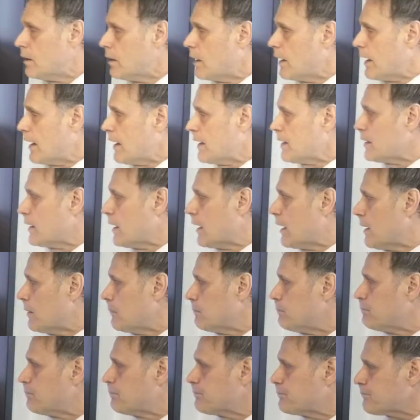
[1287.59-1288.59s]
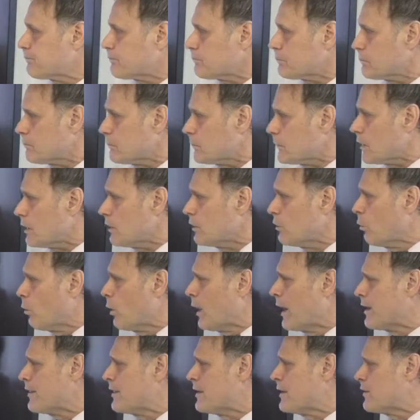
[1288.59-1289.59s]
And the
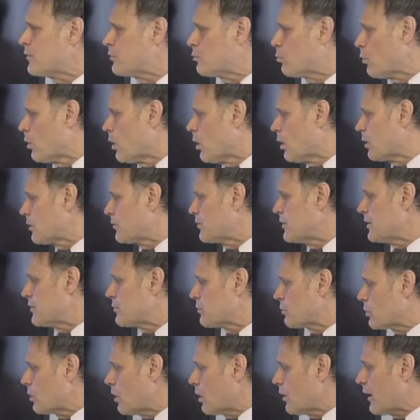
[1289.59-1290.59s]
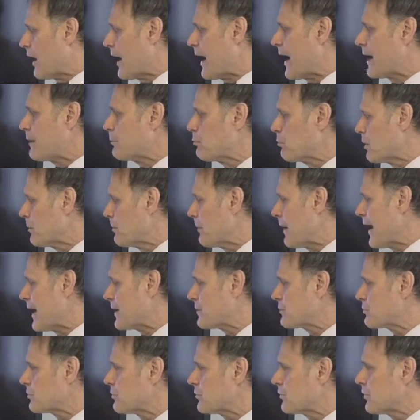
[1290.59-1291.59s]
way these work, these are called hybrid
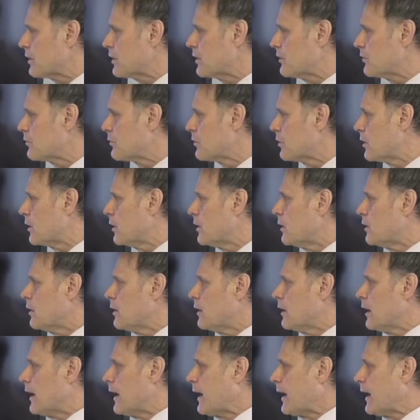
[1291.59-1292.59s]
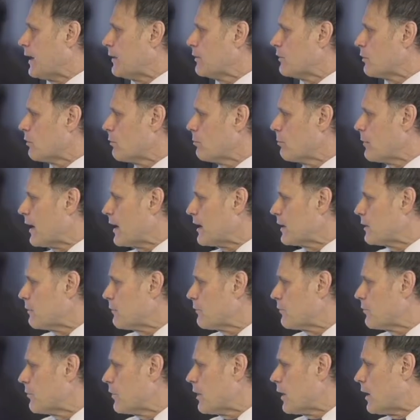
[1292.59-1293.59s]
mattresses, and they're made
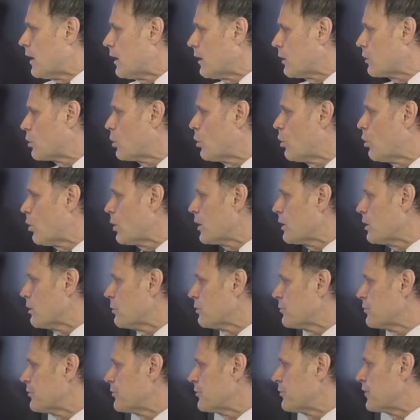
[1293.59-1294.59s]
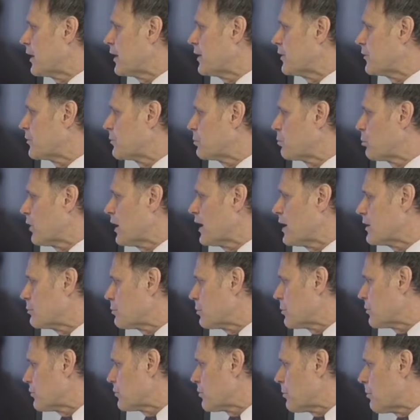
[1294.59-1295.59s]
of coils instead of springs,
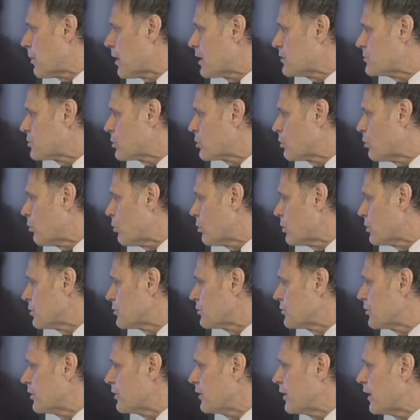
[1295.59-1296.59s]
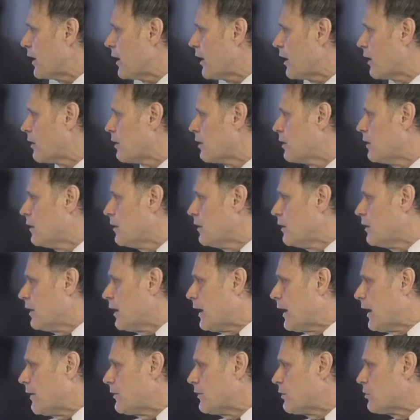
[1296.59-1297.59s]
but there's a bunch of coils in there,
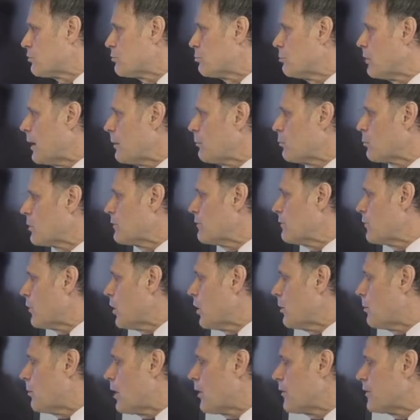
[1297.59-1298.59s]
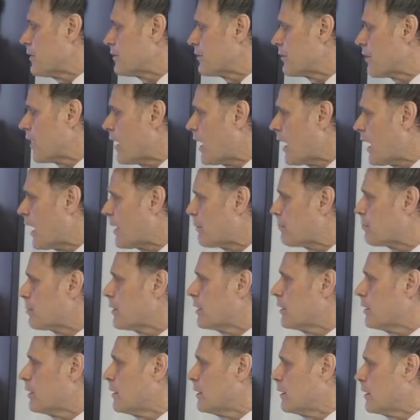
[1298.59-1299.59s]
and there's memory foam on the top.